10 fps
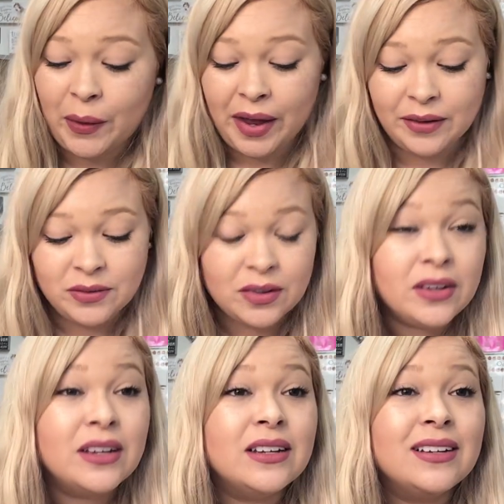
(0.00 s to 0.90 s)
and
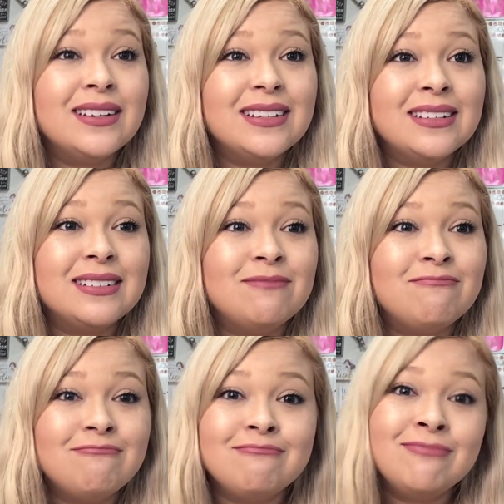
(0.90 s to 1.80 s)

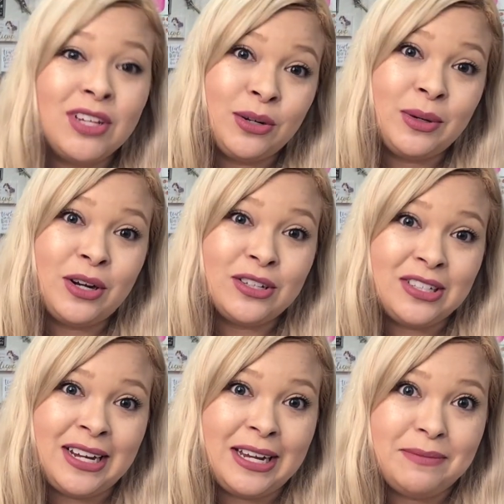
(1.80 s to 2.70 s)
here we are
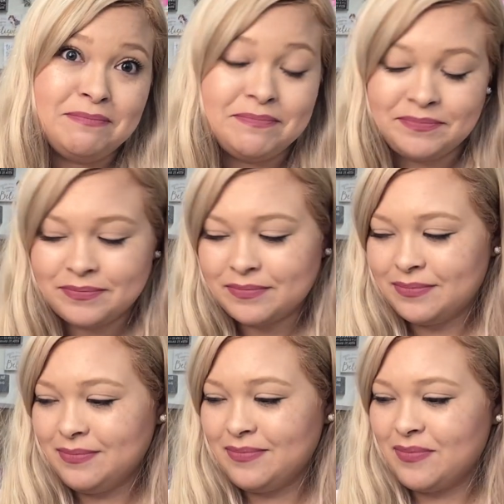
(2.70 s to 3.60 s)
today.
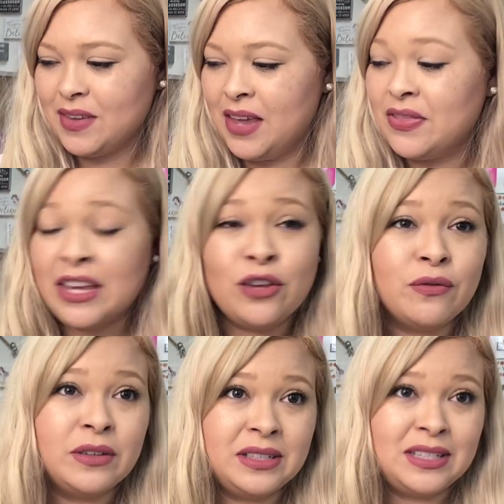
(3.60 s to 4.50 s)
Thank you for
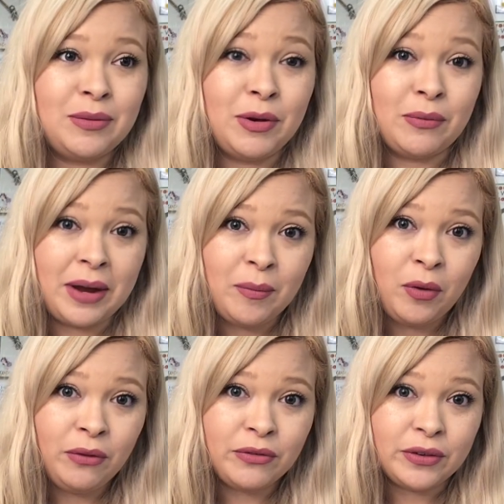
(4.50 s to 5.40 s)
listening to me
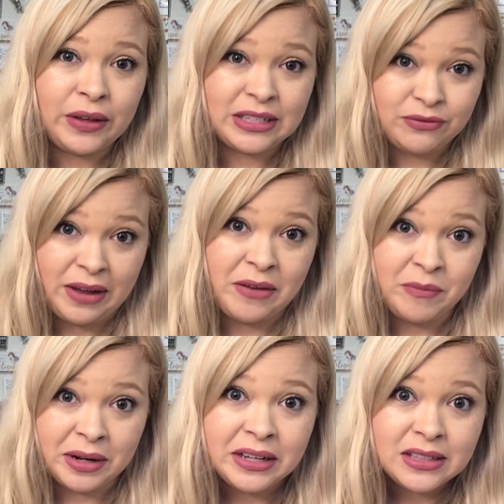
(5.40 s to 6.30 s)
ramble for the last 5
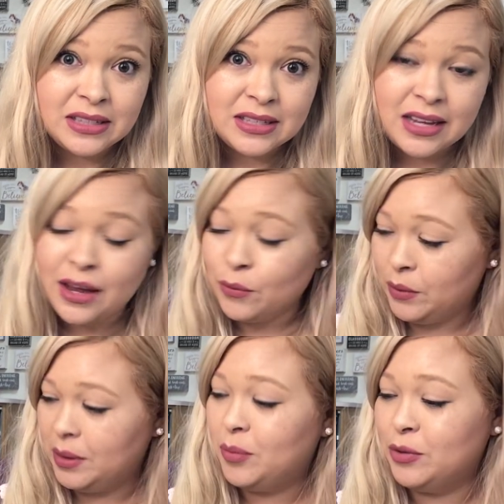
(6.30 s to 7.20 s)
minutes. I
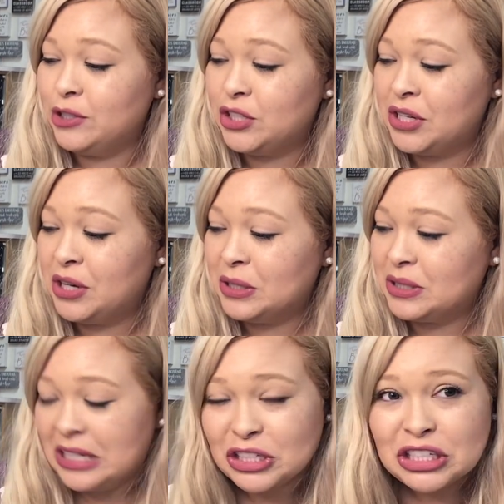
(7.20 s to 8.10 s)
really appreciate your
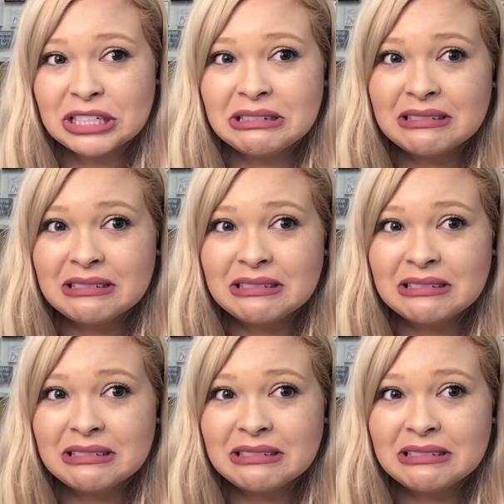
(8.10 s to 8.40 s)
attention.